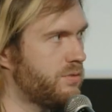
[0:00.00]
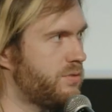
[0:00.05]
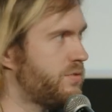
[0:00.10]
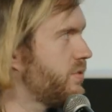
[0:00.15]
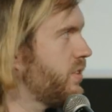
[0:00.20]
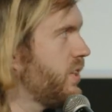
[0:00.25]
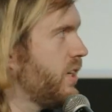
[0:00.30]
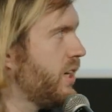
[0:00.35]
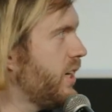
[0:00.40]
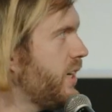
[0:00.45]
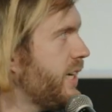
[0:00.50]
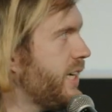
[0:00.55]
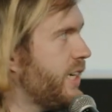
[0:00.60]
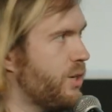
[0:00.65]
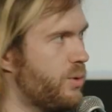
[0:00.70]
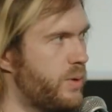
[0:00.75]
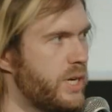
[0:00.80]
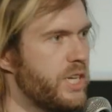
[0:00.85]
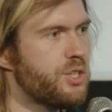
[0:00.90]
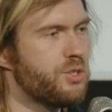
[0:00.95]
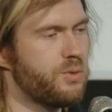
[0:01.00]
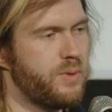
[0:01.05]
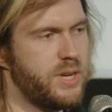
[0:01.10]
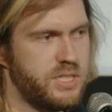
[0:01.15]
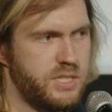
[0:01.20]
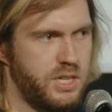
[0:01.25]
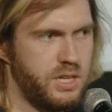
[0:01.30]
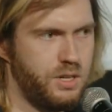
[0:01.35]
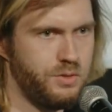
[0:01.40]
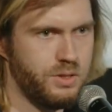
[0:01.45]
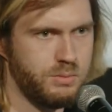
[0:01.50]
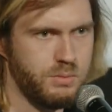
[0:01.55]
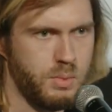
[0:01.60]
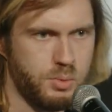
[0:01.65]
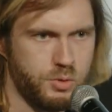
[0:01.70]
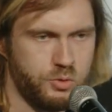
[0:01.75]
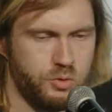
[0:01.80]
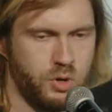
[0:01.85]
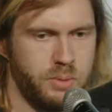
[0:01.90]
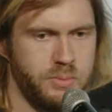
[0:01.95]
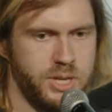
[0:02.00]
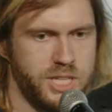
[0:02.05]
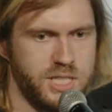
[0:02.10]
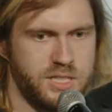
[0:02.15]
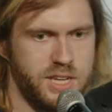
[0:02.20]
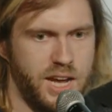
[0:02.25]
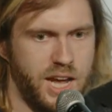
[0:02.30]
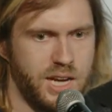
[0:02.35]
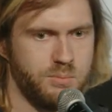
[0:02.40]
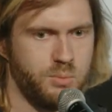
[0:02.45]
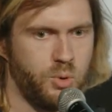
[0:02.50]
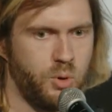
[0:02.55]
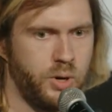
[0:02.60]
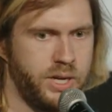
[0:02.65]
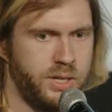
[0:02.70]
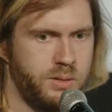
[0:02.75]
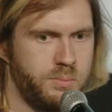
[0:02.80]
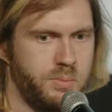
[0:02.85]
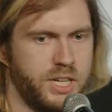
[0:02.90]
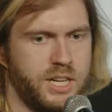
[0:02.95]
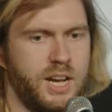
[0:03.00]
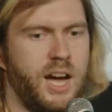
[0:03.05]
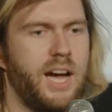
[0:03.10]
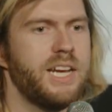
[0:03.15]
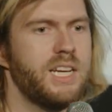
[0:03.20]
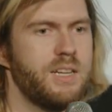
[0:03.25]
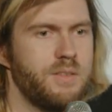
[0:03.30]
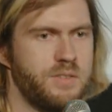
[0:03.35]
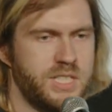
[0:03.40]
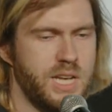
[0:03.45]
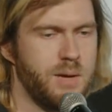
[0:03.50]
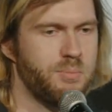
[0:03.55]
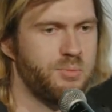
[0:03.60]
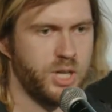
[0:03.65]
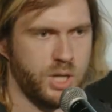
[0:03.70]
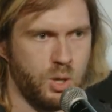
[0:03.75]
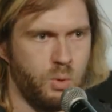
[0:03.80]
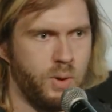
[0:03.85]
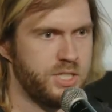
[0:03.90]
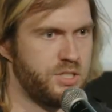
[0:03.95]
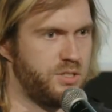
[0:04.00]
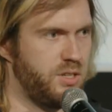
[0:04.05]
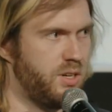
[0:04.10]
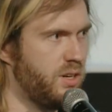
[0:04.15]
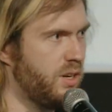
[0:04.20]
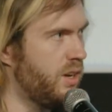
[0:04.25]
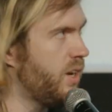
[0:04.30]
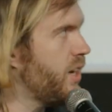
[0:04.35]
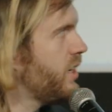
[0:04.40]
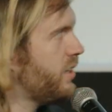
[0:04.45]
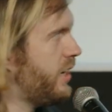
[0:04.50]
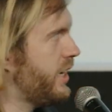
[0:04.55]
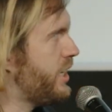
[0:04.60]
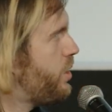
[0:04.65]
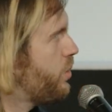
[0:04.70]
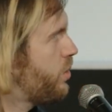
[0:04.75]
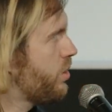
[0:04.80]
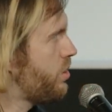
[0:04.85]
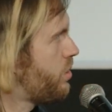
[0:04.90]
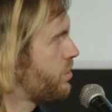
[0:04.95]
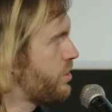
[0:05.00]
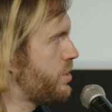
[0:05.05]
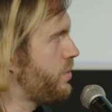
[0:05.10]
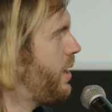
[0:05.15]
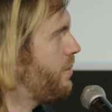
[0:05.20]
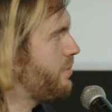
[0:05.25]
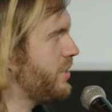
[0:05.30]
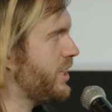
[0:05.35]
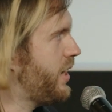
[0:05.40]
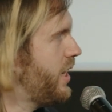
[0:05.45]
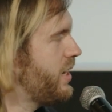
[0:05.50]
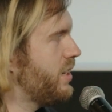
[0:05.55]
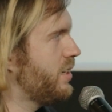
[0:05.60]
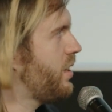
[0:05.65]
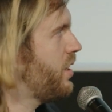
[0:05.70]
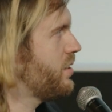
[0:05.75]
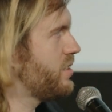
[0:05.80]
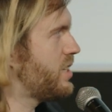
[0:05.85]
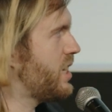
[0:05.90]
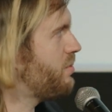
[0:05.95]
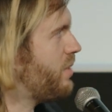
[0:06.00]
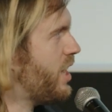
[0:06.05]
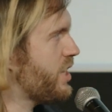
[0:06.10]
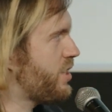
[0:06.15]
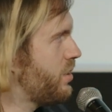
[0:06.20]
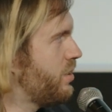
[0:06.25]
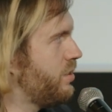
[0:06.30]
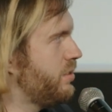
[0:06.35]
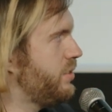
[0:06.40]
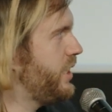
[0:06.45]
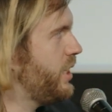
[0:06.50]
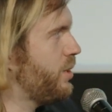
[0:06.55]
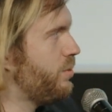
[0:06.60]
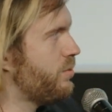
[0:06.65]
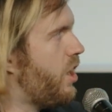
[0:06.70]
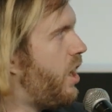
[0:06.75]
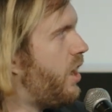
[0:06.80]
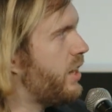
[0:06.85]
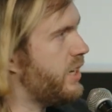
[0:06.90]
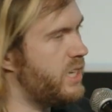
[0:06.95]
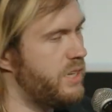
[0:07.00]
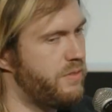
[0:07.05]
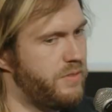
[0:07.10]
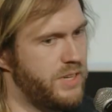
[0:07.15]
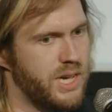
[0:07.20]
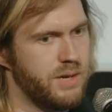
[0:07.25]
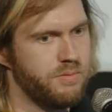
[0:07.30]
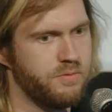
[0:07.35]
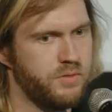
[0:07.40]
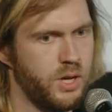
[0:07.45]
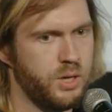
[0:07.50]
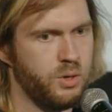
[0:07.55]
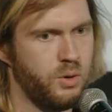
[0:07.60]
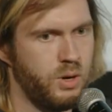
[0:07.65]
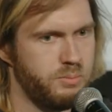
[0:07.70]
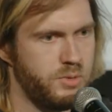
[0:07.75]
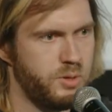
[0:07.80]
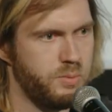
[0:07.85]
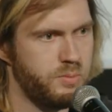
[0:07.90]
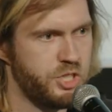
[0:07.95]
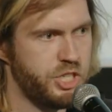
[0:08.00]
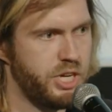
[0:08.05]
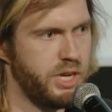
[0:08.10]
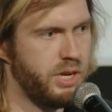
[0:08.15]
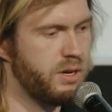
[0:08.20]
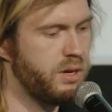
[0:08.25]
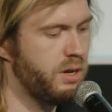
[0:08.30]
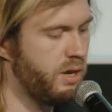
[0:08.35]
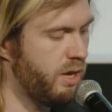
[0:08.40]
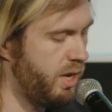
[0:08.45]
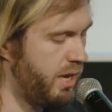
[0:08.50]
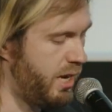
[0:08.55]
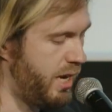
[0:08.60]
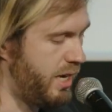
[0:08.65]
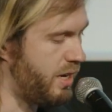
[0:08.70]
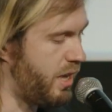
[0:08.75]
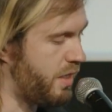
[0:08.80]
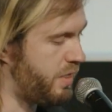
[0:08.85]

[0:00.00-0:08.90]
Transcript: of, you know, interesting from a performance standpoint, but kind of separate question. Like you could also emulate it on some other, you know, non-EVM von Neumann machine, and